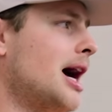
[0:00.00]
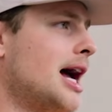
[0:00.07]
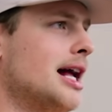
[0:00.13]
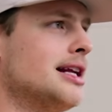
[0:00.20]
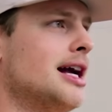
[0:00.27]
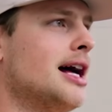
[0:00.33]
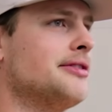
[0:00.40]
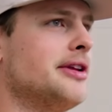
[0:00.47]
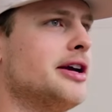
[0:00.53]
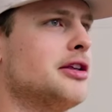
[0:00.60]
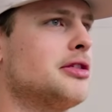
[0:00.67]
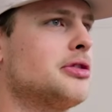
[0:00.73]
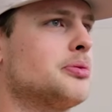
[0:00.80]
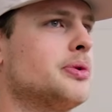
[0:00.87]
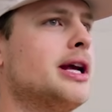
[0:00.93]
I had gotten like
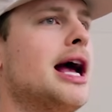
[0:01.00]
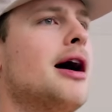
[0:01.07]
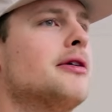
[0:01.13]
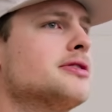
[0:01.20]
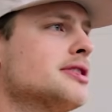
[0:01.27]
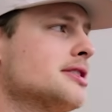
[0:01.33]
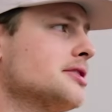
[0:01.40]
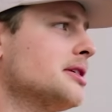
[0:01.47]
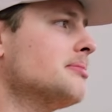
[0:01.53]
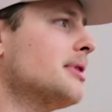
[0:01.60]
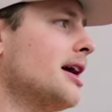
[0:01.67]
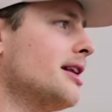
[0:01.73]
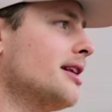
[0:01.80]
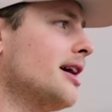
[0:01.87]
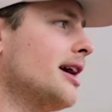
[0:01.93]
3 hours of sleep
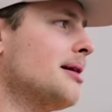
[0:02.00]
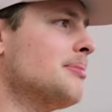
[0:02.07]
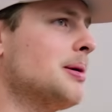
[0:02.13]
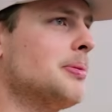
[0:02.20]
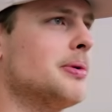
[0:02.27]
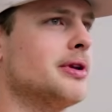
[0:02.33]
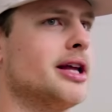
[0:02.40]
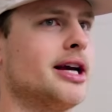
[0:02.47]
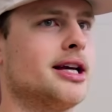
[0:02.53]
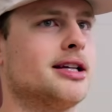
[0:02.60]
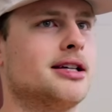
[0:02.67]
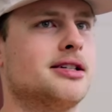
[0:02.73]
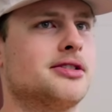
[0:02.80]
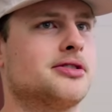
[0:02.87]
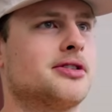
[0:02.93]
that night. And people were like,
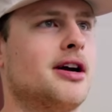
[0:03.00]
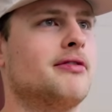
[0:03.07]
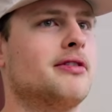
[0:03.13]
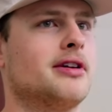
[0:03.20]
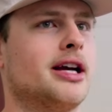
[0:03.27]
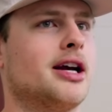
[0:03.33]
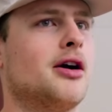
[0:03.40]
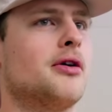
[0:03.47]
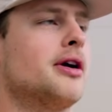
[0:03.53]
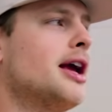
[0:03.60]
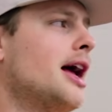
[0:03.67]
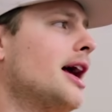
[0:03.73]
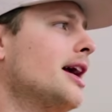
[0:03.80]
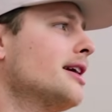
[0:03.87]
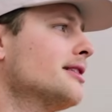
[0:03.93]
is Trevor like
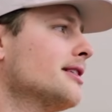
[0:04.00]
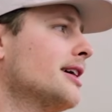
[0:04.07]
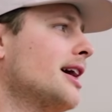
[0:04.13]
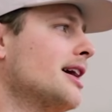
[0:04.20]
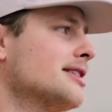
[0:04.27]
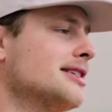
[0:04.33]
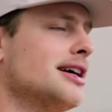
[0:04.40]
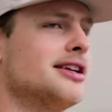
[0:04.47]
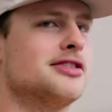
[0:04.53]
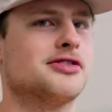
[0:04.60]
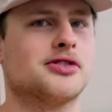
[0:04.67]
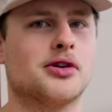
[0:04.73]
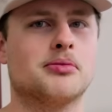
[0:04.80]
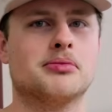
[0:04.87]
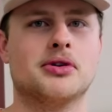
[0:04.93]
okay? Like I sounded
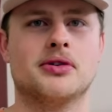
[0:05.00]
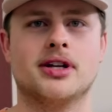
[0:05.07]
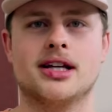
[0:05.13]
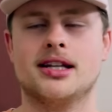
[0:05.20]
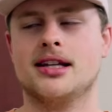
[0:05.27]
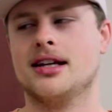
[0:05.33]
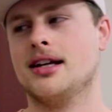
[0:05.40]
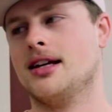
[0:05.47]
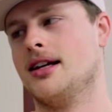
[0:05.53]
so muted.